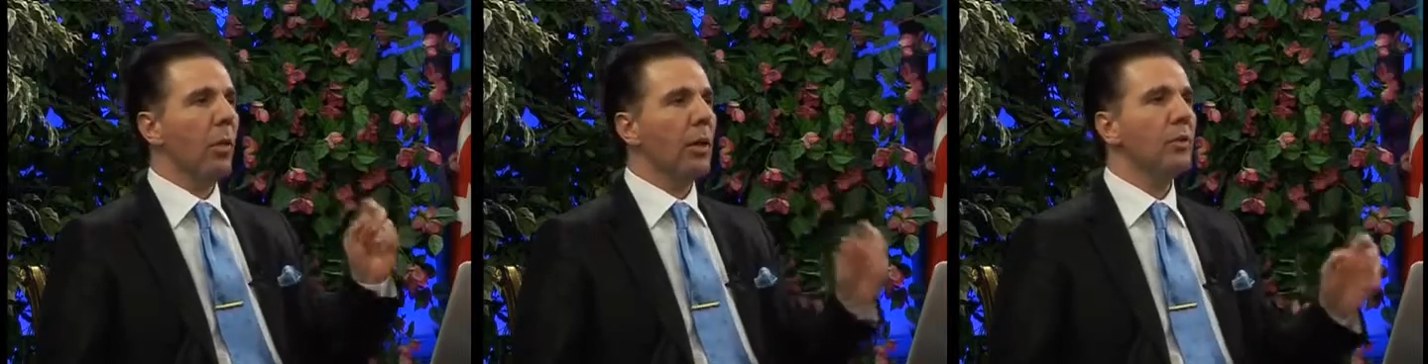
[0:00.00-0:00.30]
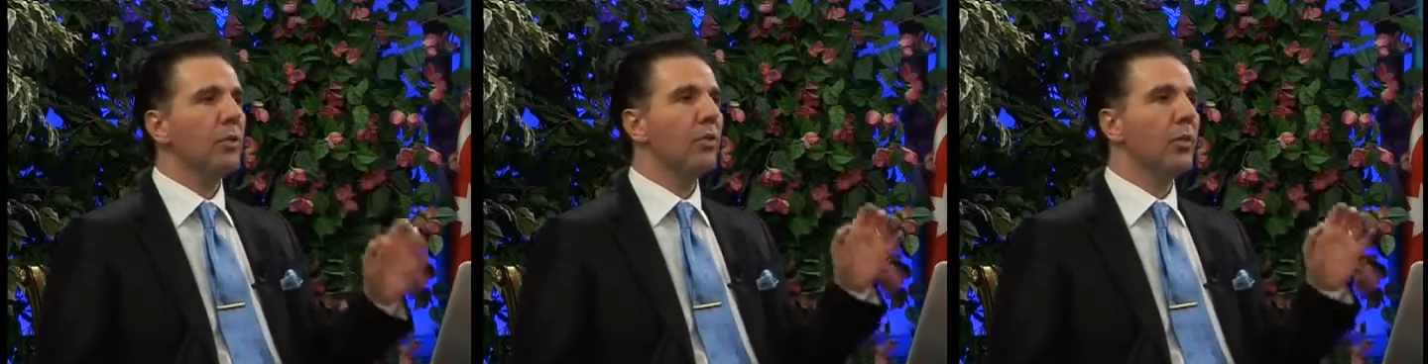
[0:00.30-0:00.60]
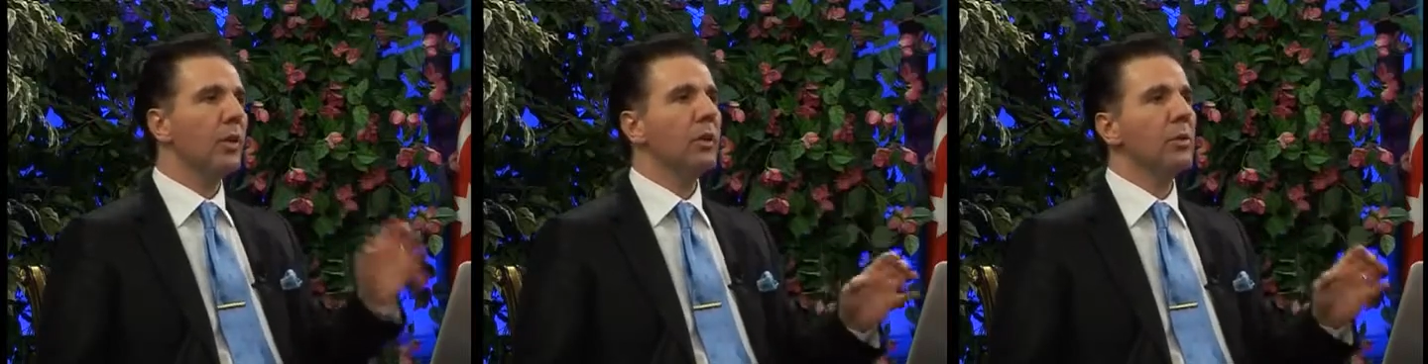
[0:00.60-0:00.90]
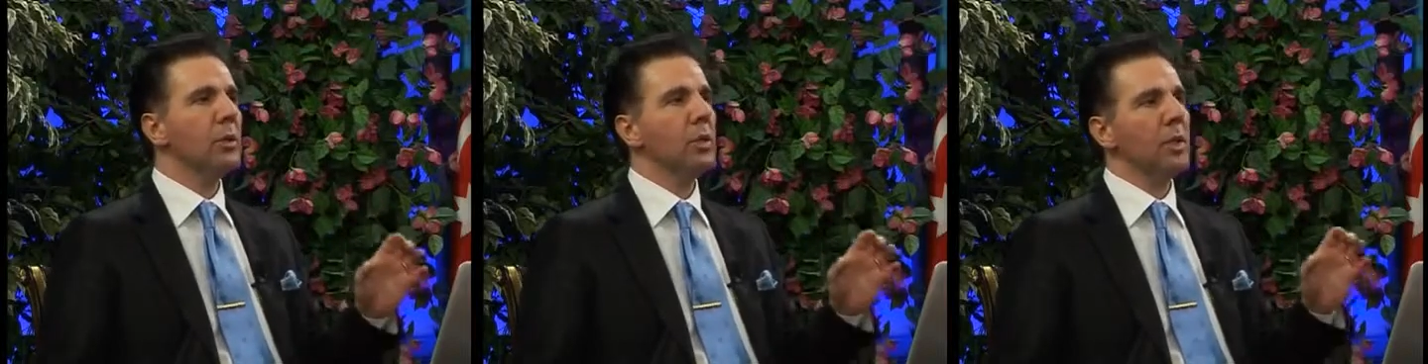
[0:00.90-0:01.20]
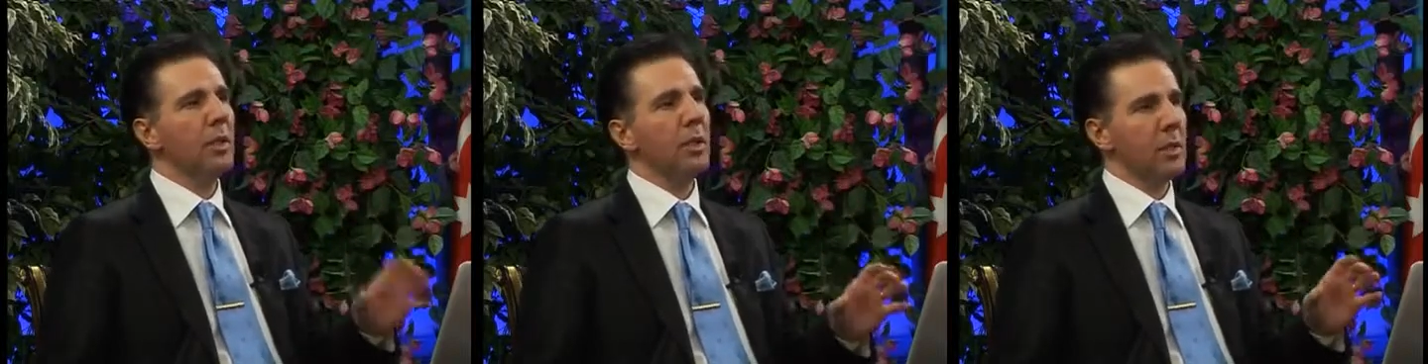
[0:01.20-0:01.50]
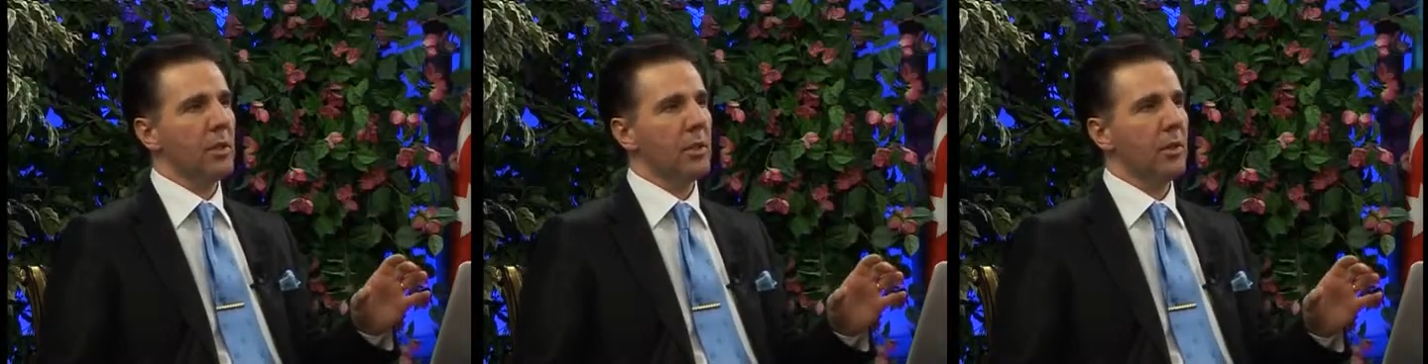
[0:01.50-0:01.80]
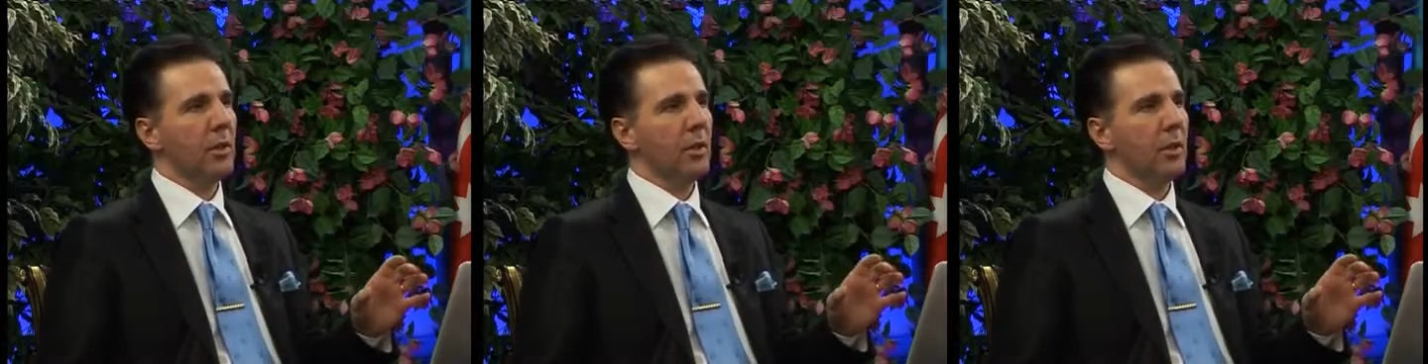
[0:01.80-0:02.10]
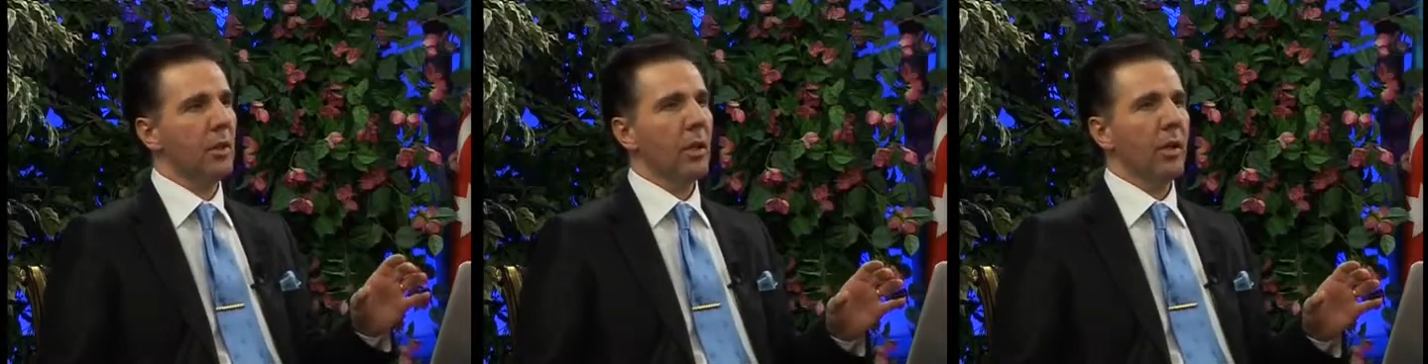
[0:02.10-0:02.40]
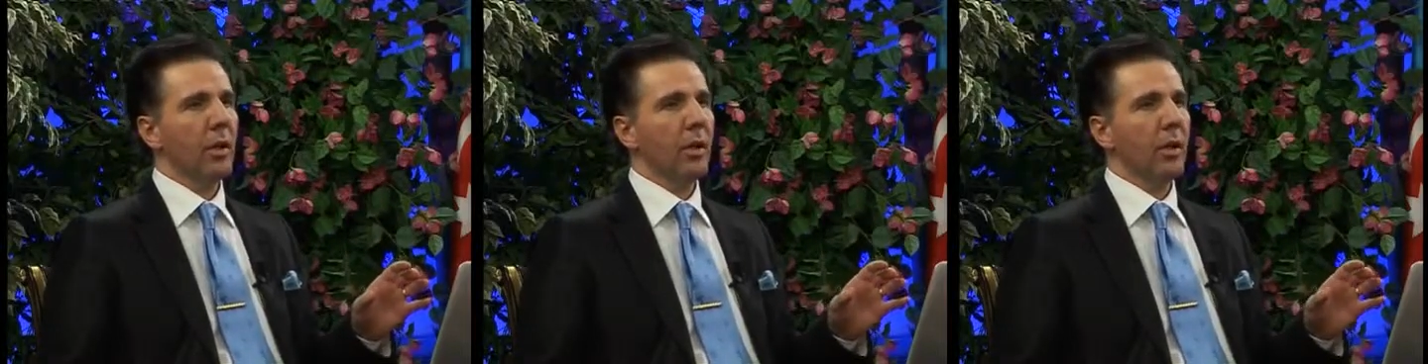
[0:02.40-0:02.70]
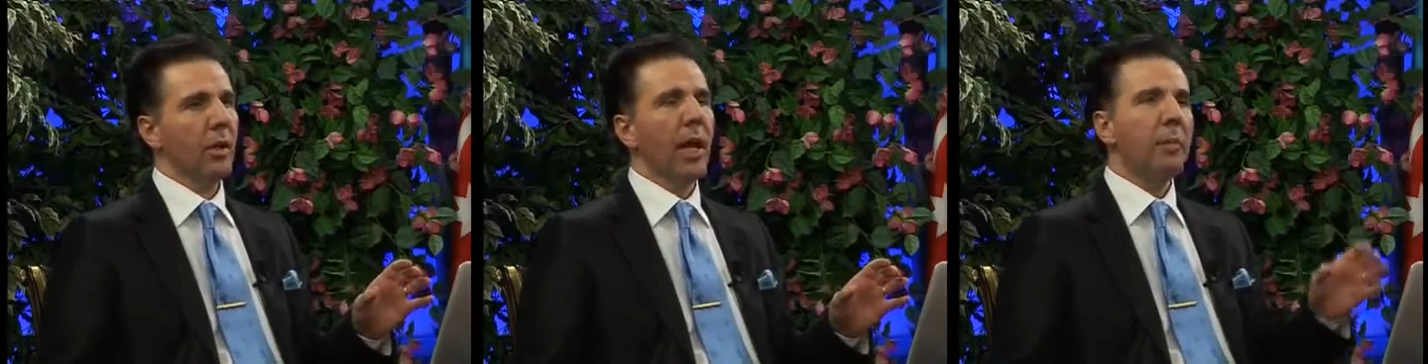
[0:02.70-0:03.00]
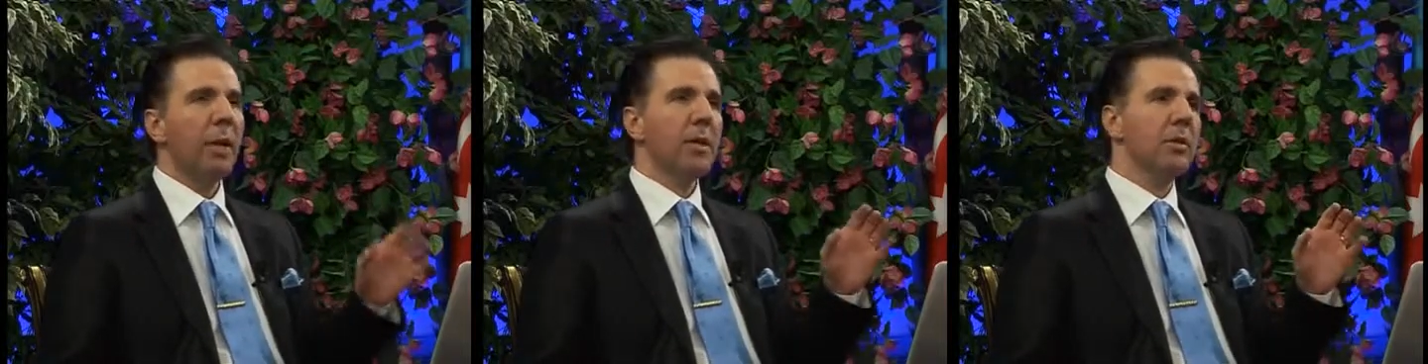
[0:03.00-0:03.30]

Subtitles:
1 trillion CDs. That